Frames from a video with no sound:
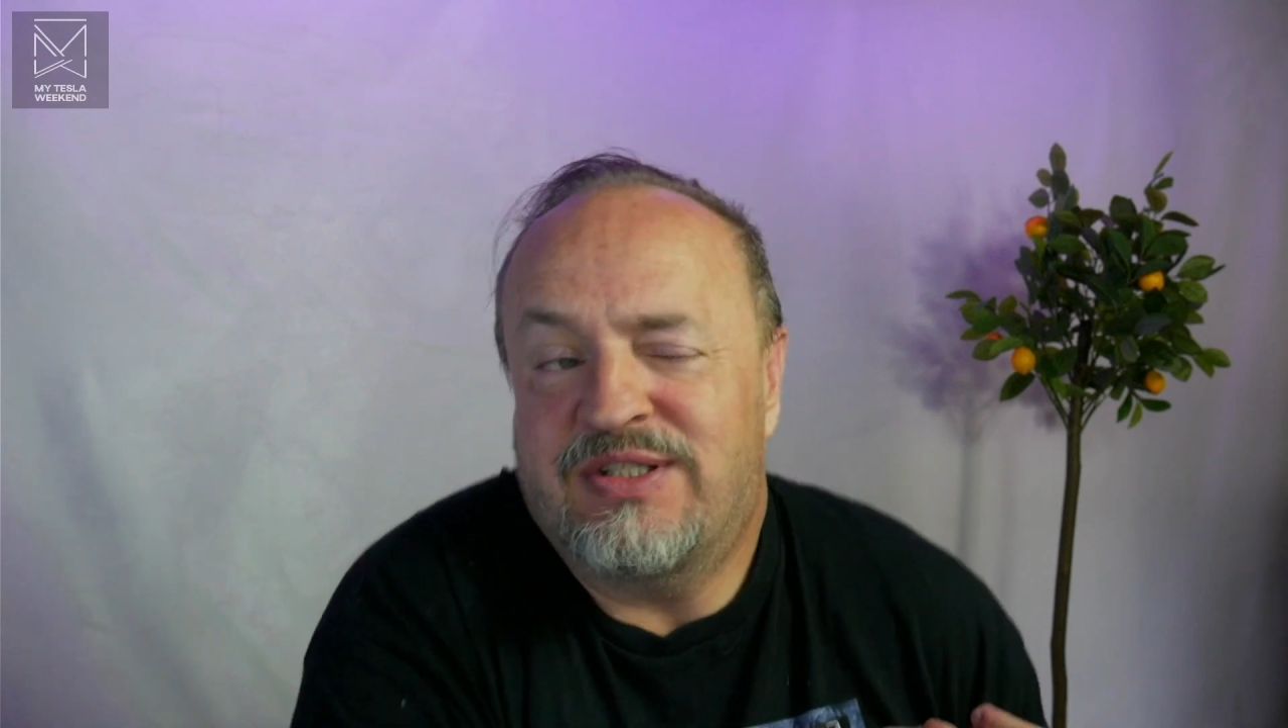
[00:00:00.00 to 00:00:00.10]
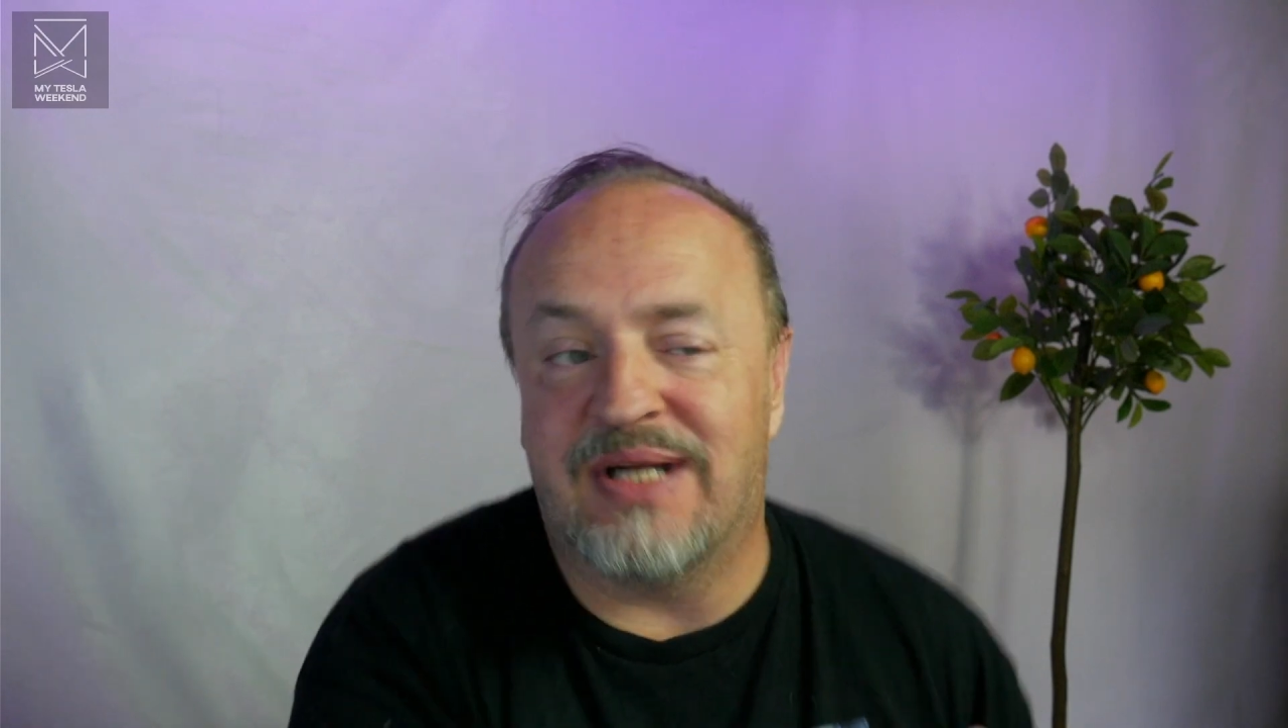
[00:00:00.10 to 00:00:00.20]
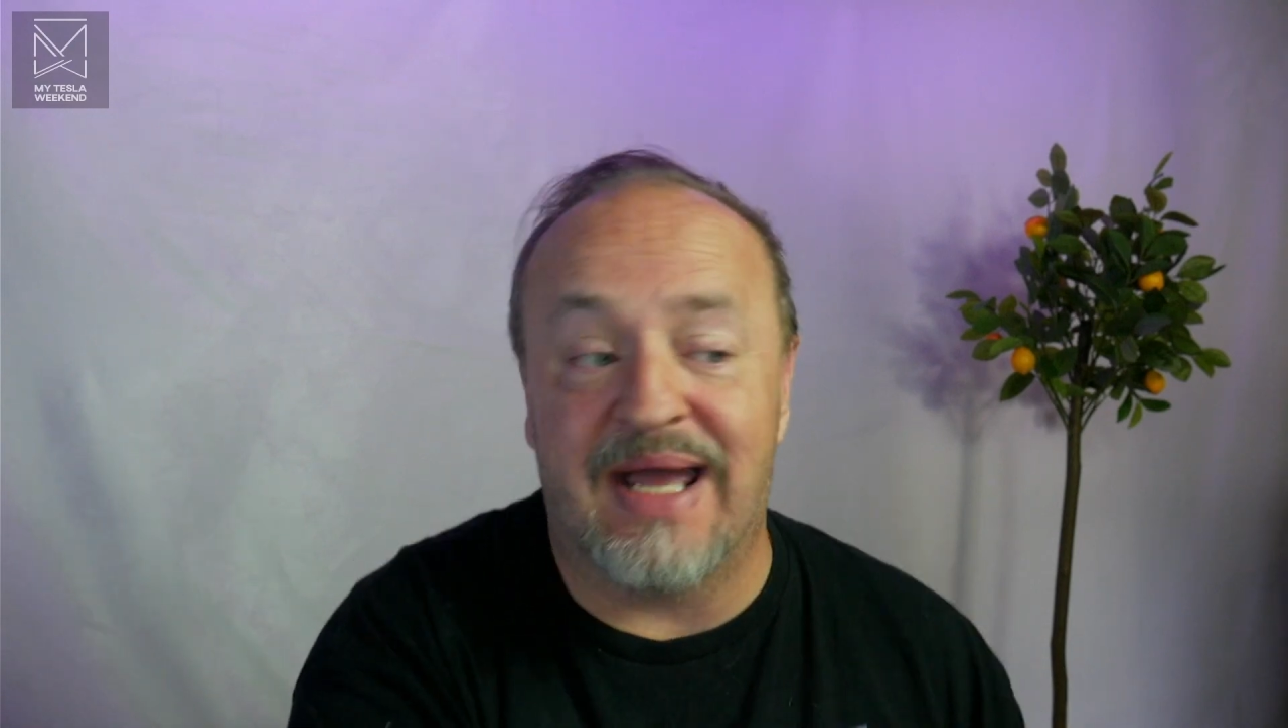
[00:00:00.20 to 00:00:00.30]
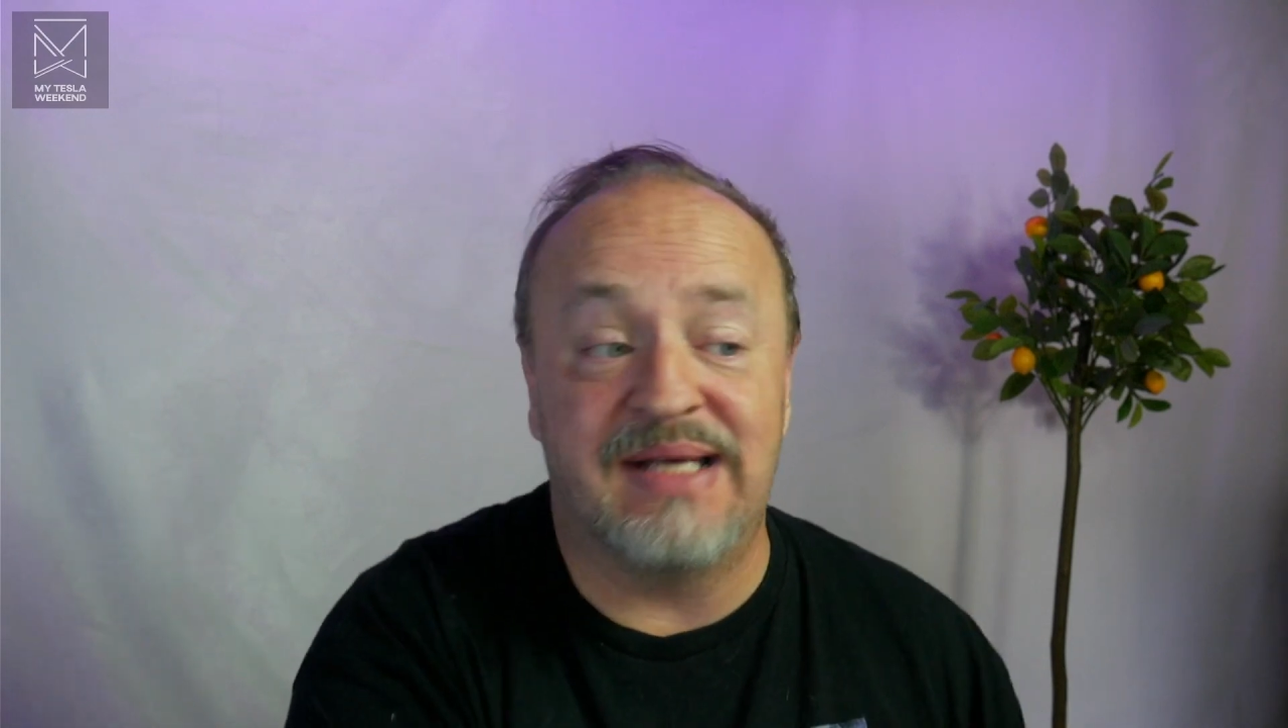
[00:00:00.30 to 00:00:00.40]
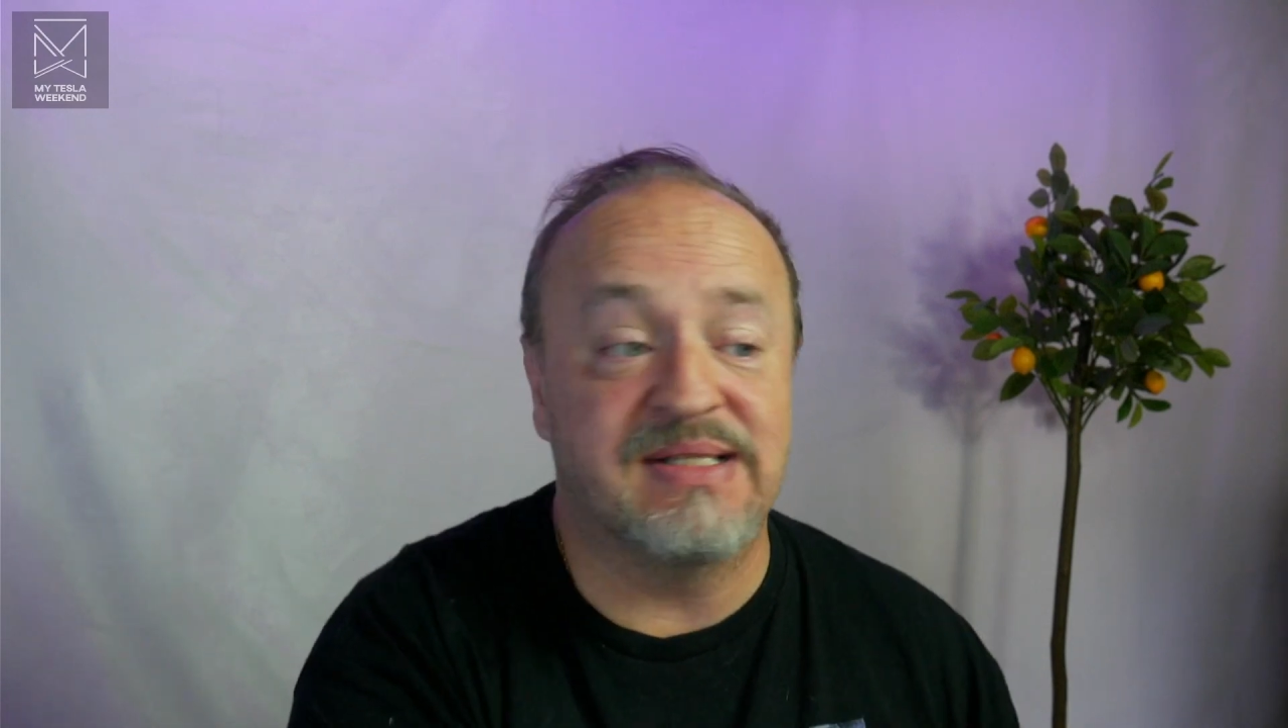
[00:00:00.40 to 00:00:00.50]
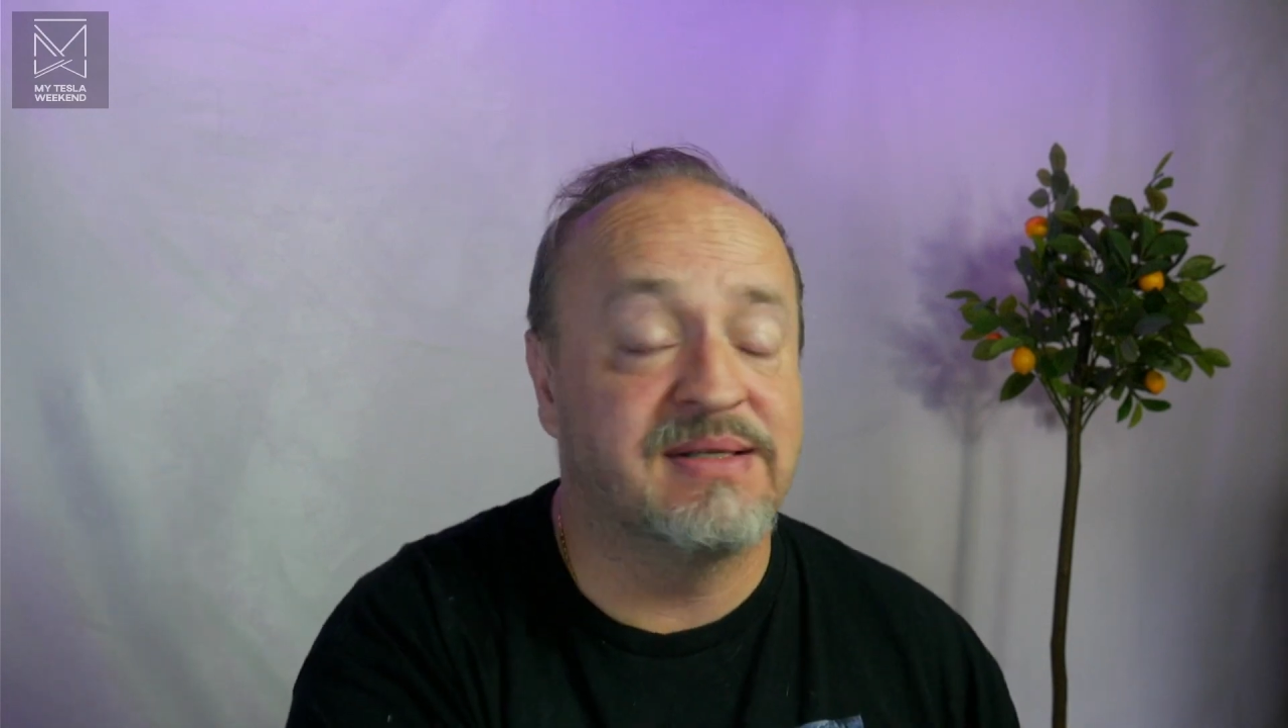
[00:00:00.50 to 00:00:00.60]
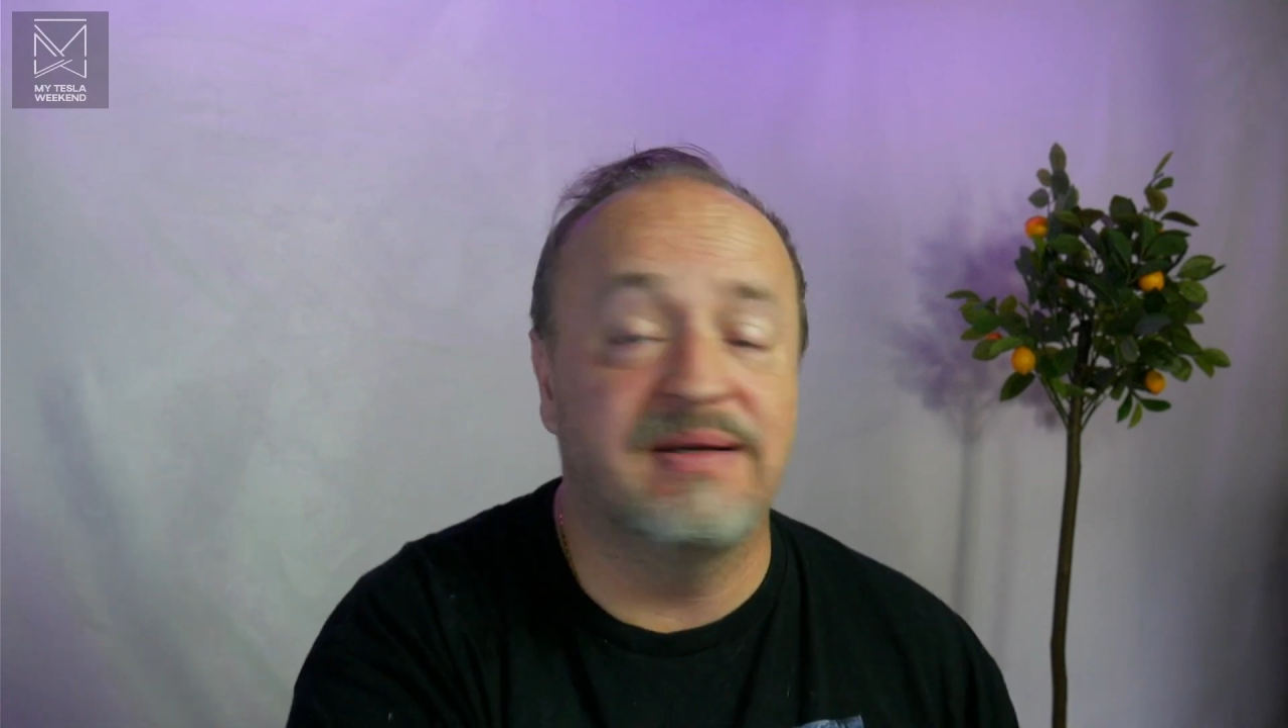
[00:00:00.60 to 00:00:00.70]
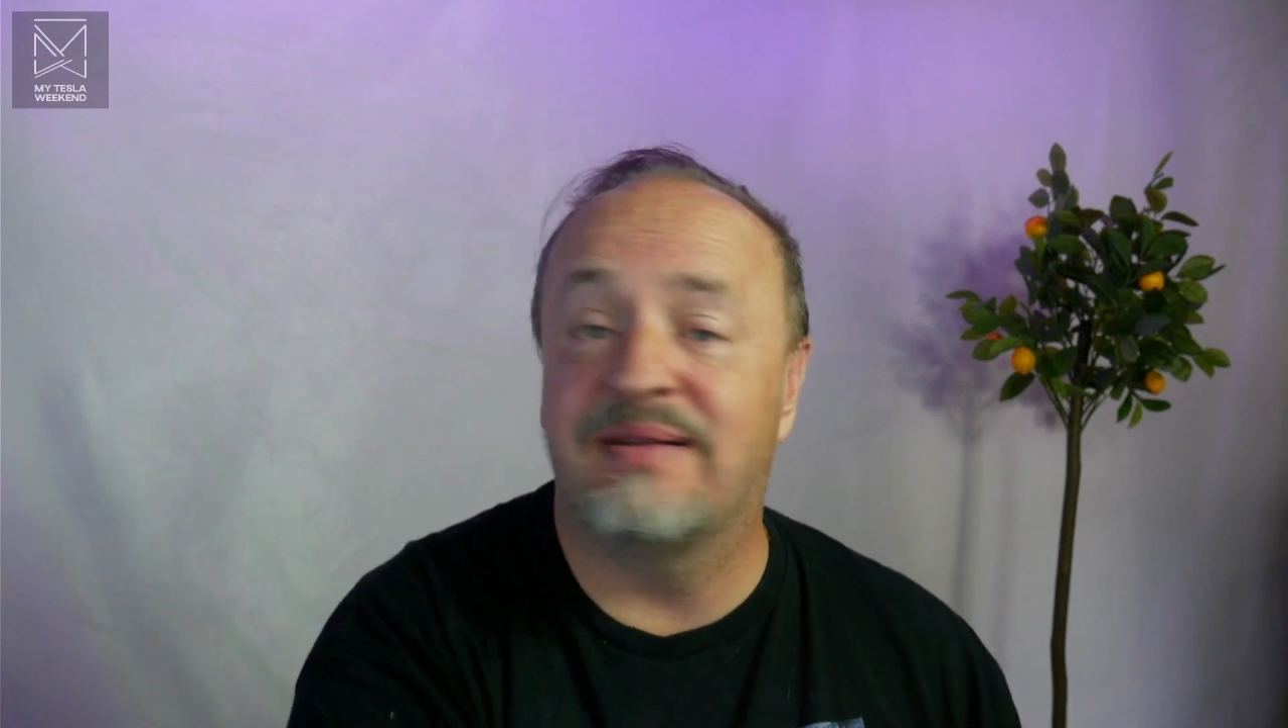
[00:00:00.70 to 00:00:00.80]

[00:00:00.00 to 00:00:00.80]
it has,